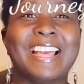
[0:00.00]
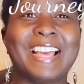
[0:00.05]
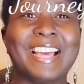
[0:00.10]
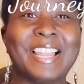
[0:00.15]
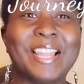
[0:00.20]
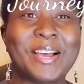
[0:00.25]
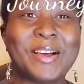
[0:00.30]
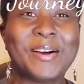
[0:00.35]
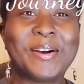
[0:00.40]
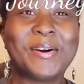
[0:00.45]

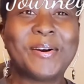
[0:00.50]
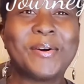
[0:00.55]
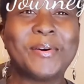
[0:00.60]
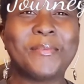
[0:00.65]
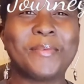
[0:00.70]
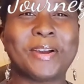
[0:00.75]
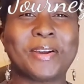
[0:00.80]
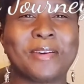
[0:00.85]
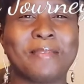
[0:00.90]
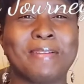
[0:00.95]
Hello,
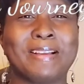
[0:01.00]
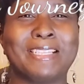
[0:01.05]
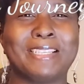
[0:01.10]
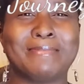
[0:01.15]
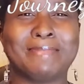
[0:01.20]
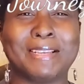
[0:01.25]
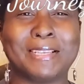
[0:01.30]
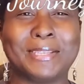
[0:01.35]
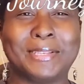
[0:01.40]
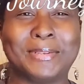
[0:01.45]
welcome back to
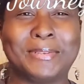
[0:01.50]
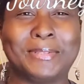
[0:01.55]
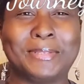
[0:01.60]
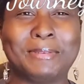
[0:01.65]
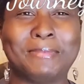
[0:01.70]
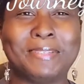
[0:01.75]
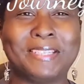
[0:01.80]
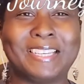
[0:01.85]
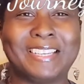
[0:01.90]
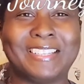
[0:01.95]
my
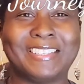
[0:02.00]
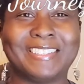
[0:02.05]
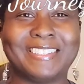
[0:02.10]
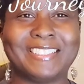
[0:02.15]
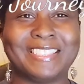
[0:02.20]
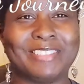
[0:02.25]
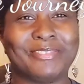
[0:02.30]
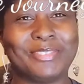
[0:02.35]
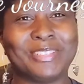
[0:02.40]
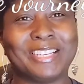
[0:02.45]
YouTube channel,
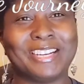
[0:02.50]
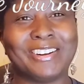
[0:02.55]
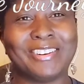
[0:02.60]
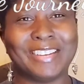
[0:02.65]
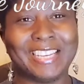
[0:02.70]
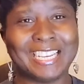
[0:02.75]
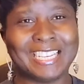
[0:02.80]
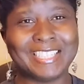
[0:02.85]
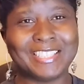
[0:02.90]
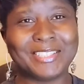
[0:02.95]
Simply Call
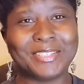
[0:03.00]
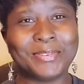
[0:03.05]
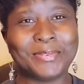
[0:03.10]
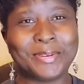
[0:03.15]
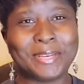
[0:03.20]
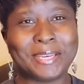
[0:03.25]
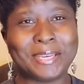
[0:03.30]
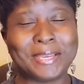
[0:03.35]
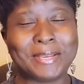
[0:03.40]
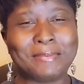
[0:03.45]
Angela
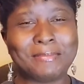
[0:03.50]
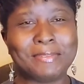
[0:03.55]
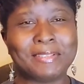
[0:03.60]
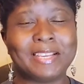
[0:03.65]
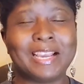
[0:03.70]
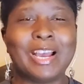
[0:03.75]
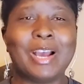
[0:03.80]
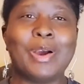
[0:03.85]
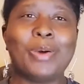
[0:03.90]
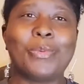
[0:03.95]
Williams,
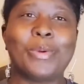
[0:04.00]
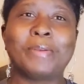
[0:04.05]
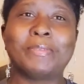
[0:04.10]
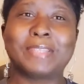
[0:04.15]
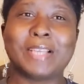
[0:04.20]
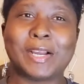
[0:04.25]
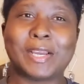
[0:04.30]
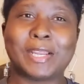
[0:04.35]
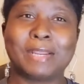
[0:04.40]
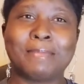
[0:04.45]
where I'm
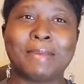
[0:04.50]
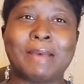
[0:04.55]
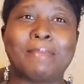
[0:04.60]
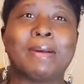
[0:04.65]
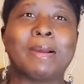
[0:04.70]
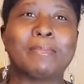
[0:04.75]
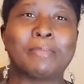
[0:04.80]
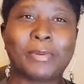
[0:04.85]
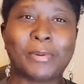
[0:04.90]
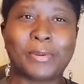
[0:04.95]
talking about
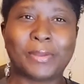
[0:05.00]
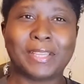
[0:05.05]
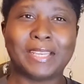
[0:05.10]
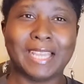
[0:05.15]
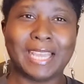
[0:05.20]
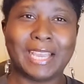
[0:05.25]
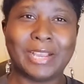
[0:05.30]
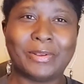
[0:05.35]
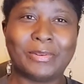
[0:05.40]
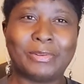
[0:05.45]
my broken
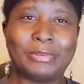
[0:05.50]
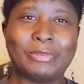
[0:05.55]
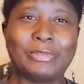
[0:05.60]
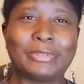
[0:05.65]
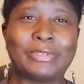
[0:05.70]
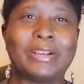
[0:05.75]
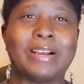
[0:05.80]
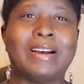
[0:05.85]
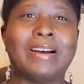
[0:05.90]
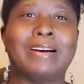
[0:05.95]
ankle
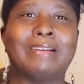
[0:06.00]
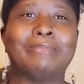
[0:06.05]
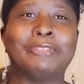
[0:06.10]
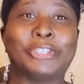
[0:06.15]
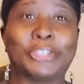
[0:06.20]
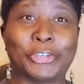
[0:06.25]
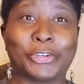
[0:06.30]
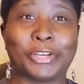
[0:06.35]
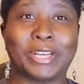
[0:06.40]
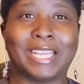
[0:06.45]

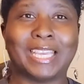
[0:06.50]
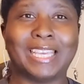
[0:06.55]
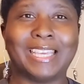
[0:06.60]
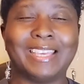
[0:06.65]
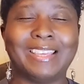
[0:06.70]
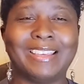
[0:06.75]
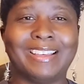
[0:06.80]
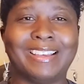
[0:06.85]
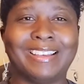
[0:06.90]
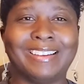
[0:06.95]

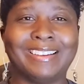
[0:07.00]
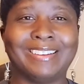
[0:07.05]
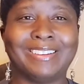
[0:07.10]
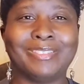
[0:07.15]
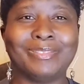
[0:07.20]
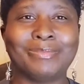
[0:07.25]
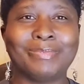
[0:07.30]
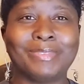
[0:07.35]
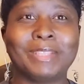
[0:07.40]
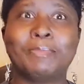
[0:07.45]
journey.
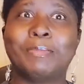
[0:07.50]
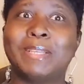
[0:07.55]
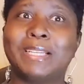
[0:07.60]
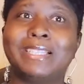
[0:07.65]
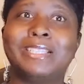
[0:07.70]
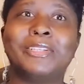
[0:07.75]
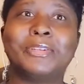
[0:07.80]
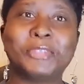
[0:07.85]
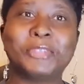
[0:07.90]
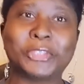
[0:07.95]
It's been
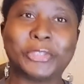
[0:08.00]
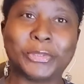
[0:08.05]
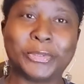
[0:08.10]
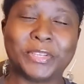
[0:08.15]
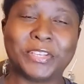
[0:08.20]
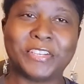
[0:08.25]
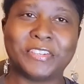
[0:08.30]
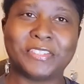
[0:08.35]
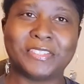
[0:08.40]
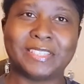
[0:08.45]
a little over 2
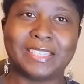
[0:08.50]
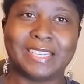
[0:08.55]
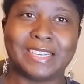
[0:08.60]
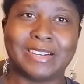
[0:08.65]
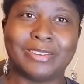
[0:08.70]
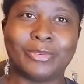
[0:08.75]
years now.